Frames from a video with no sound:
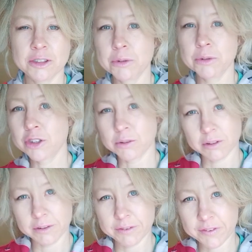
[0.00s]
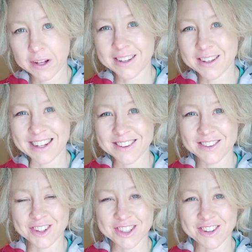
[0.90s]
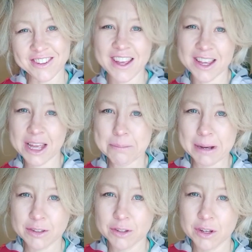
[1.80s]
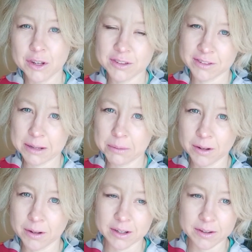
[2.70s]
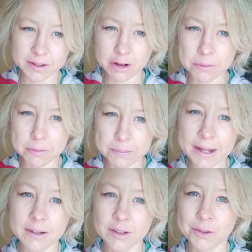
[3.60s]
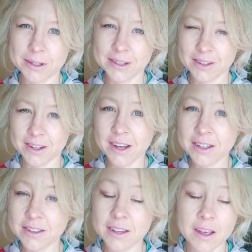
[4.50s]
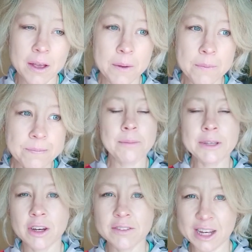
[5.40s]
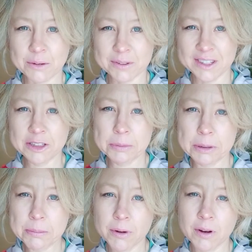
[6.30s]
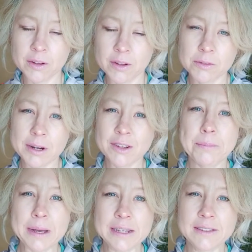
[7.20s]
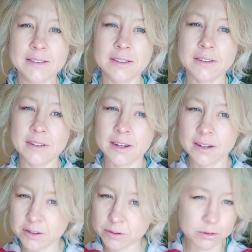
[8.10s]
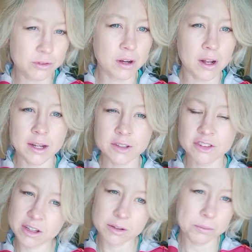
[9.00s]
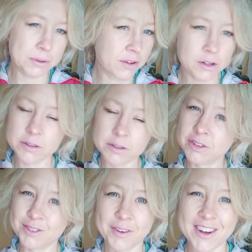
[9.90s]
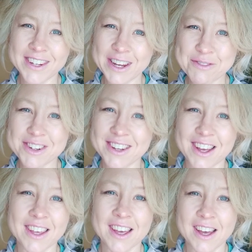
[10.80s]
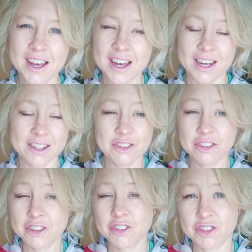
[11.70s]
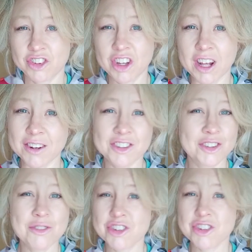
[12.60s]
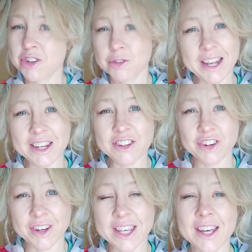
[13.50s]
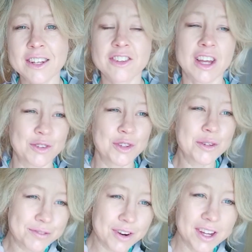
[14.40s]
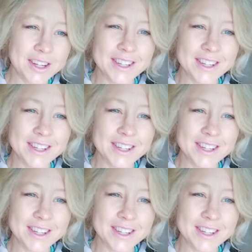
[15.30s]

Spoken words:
She would go to the field during the day and back to her stable in her pen during the night. I'm in contact with these people on a regular basis, and I talk to Ola, check with her if she's fine every day. And she's chilled. She's really enjoying it. She has a new